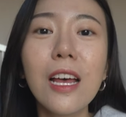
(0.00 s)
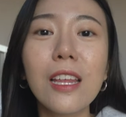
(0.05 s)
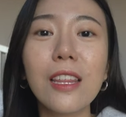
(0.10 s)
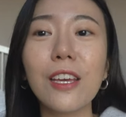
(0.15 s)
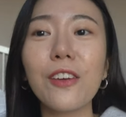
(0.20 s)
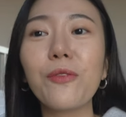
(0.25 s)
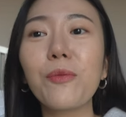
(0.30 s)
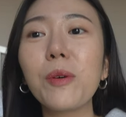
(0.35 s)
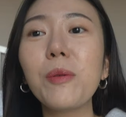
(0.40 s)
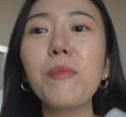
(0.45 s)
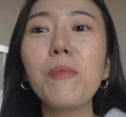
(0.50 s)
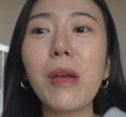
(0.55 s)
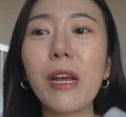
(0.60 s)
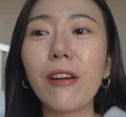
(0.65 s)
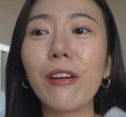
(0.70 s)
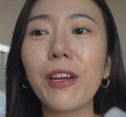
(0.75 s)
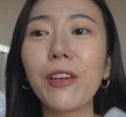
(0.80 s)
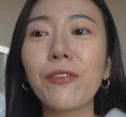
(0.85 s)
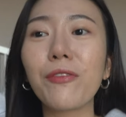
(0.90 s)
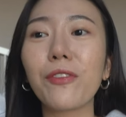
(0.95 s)
They've been
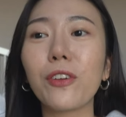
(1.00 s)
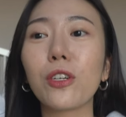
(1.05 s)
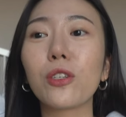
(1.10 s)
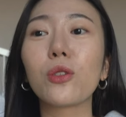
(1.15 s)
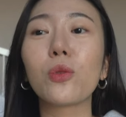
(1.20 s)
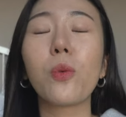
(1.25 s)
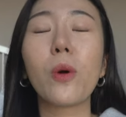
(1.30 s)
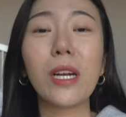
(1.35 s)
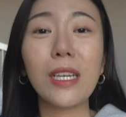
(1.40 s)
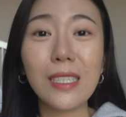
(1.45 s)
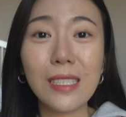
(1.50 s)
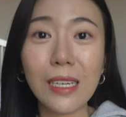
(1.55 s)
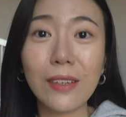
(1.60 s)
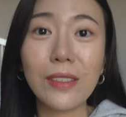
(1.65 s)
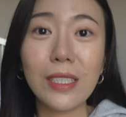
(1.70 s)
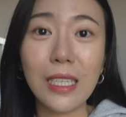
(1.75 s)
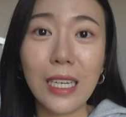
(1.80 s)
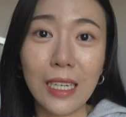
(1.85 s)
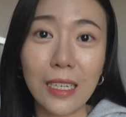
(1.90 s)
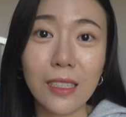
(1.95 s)
married for
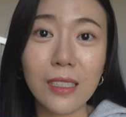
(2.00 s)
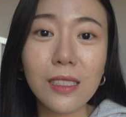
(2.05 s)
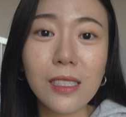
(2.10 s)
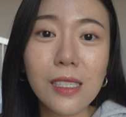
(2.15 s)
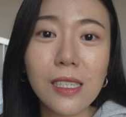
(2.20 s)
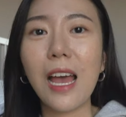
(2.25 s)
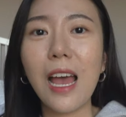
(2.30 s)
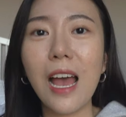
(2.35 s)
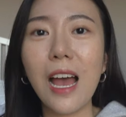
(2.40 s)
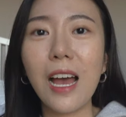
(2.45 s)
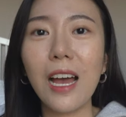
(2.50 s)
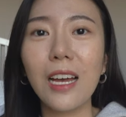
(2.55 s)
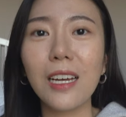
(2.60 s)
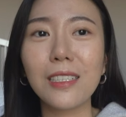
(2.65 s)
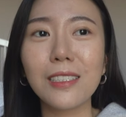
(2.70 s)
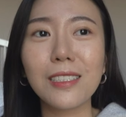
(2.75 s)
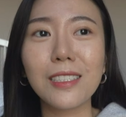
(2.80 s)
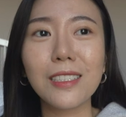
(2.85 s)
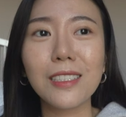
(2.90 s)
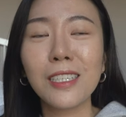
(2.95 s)
twenty-seven years
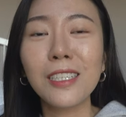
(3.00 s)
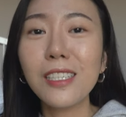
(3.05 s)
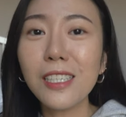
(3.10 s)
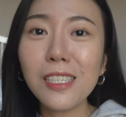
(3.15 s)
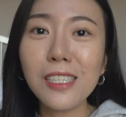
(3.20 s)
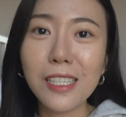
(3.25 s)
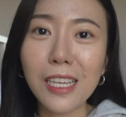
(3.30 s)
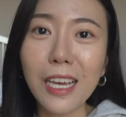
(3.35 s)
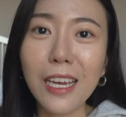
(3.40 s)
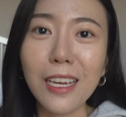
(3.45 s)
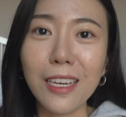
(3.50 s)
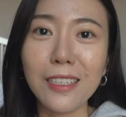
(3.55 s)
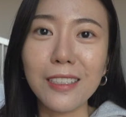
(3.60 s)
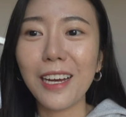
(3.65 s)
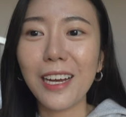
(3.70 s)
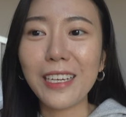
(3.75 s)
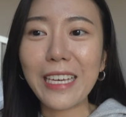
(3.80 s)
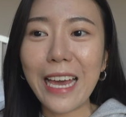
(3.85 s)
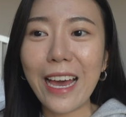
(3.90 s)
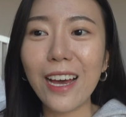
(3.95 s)
and it's insane.
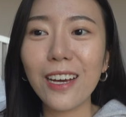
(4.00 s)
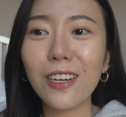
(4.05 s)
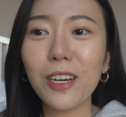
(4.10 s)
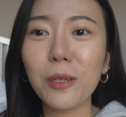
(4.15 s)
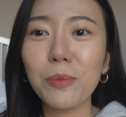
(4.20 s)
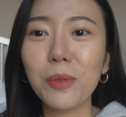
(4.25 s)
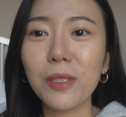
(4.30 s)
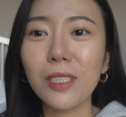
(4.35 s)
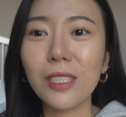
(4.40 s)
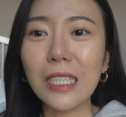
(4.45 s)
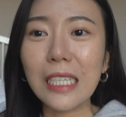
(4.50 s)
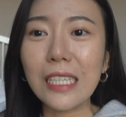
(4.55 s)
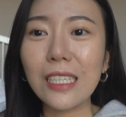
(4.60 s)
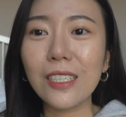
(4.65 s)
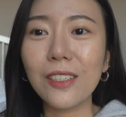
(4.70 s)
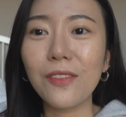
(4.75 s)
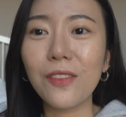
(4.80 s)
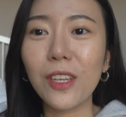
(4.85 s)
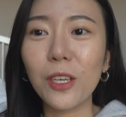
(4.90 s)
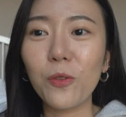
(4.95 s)
I cannot
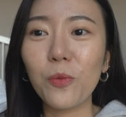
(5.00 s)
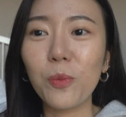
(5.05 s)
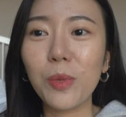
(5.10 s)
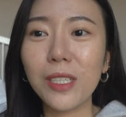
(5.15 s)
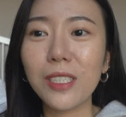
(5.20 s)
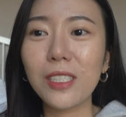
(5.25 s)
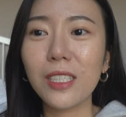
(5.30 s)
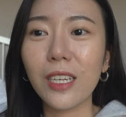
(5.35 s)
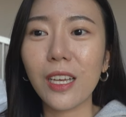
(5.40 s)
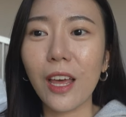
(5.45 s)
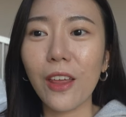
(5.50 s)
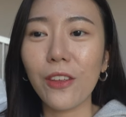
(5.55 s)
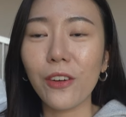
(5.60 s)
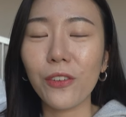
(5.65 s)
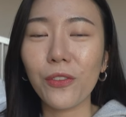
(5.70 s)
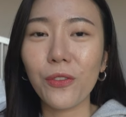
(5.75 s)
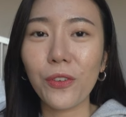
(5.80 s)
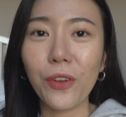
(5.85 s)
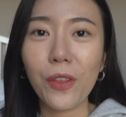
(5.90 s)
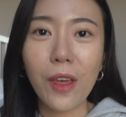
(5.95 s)
believe they've been
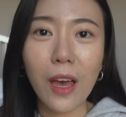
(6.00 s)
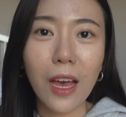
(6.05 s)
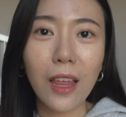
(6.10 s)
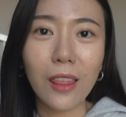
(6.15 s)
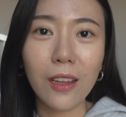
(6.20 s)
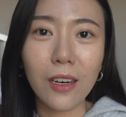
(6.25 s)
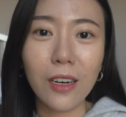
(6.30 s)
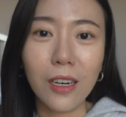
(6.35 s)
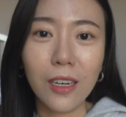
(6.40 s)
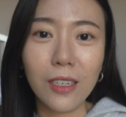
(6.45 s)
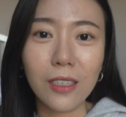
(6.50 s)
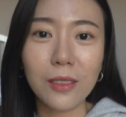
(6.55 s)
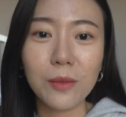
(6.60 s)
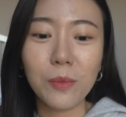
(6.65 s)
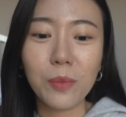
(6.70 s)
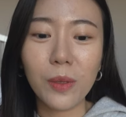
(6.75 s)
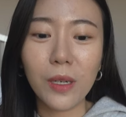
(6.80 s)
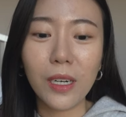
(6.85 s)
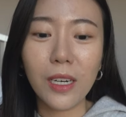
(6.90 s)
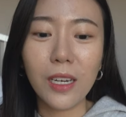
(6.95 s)
together for that
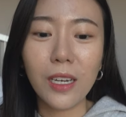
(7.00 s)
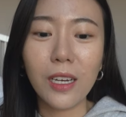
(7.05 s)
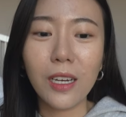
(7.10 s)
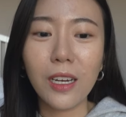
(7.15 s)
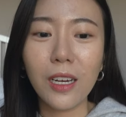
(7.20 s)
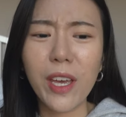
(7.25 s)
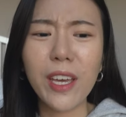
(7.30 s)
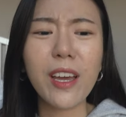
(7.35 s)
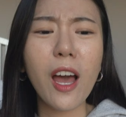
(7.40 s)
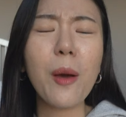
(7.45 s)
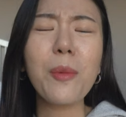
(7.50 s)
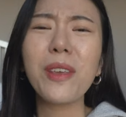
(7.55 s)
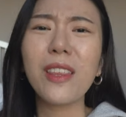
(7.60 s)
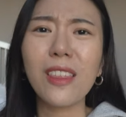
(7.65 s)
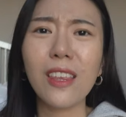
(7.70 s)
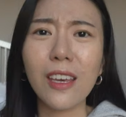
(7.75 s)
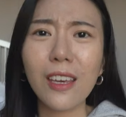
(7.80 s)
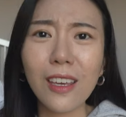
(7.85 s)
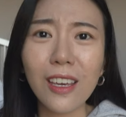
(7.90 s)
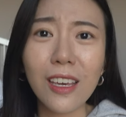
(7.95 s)
long, but it got me
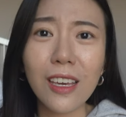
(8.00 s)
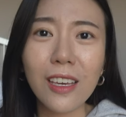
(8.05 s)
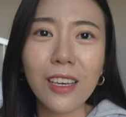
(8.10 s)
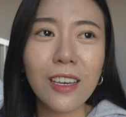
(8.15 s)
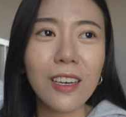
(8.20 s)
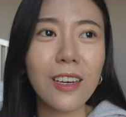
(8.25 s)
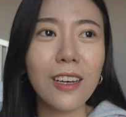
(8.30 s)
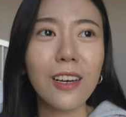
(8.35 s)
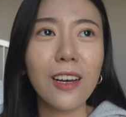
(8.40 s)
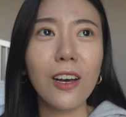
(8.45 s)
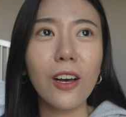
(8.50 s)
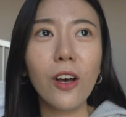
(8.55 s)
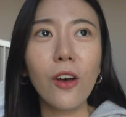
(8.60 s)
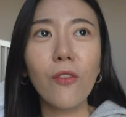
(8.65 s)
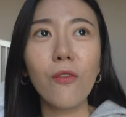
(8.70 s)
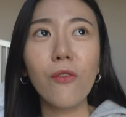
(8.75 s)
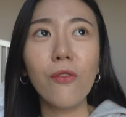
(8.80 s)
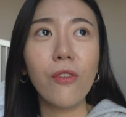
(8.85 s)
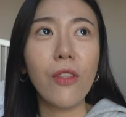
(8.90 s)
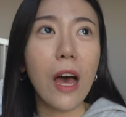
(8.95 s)
thinking
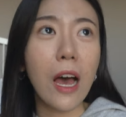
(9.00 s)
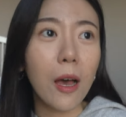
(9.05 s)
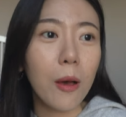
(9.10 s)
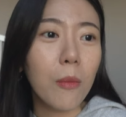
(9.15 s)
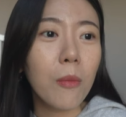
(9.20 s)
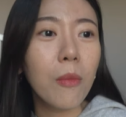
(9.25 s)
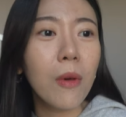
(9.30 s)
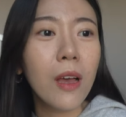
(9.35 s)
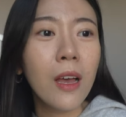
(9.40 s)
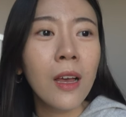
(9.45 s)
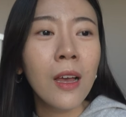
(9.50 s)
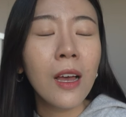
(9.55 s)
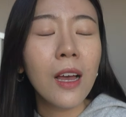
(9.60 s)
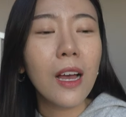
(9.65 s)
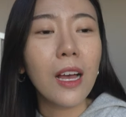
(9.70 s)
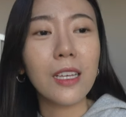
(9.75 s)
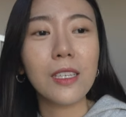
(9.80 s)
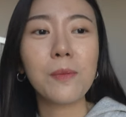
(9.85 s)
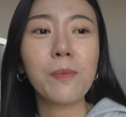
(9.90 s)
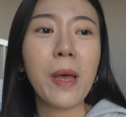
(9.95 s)
of them
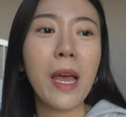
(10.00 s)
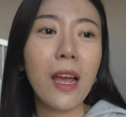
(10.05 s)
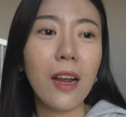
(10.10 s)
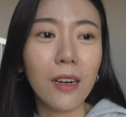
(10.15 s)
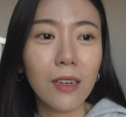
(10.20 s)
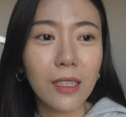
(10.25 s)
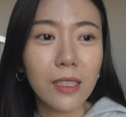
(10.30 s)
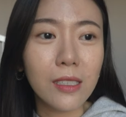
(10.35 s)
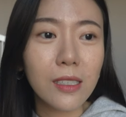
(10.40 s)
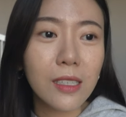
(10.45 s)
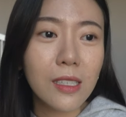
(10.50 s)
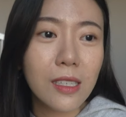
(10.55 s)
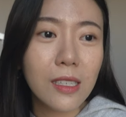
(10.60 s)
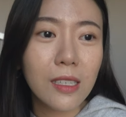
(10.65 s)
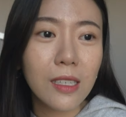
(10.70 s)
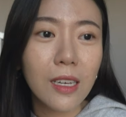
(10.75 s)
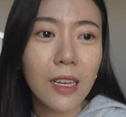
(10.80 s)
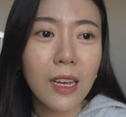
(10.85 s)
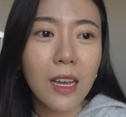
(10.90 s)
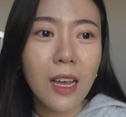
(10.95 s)
as parents.